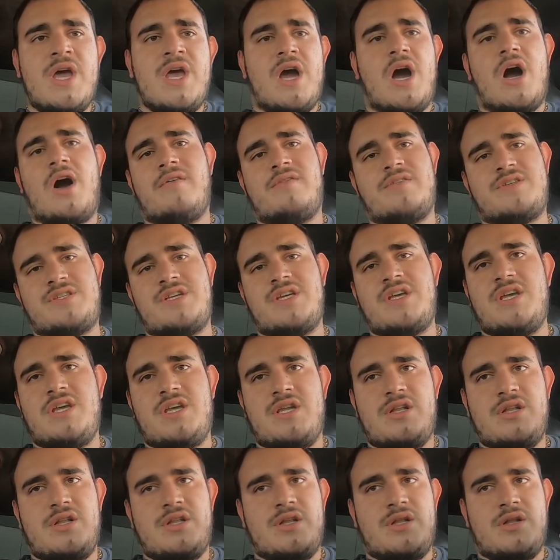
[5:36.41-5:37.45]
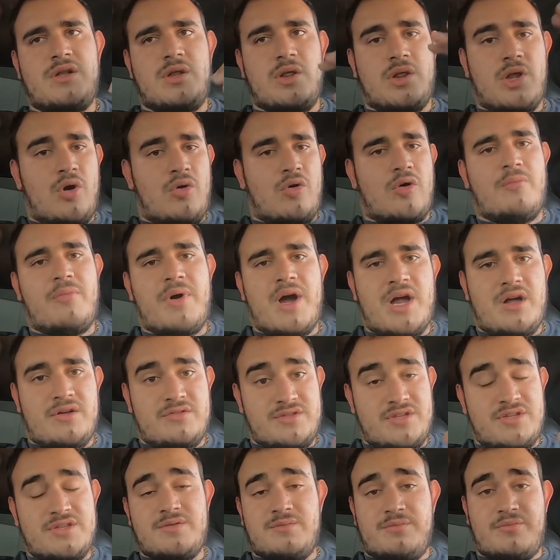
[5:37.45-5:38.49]
Obviously, lower miles,
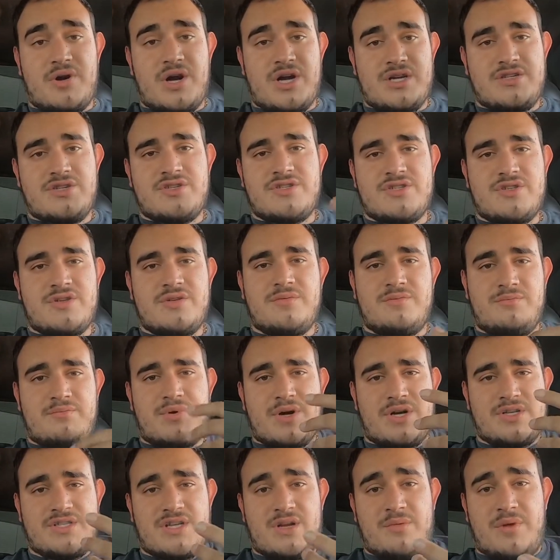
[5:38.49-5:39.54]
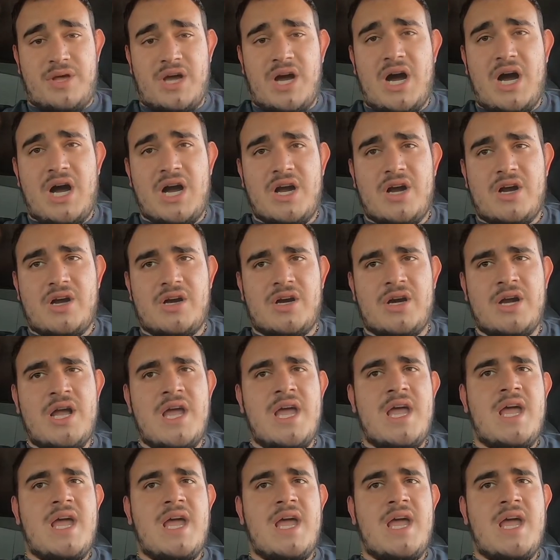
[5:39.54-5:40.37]
the price can be higher.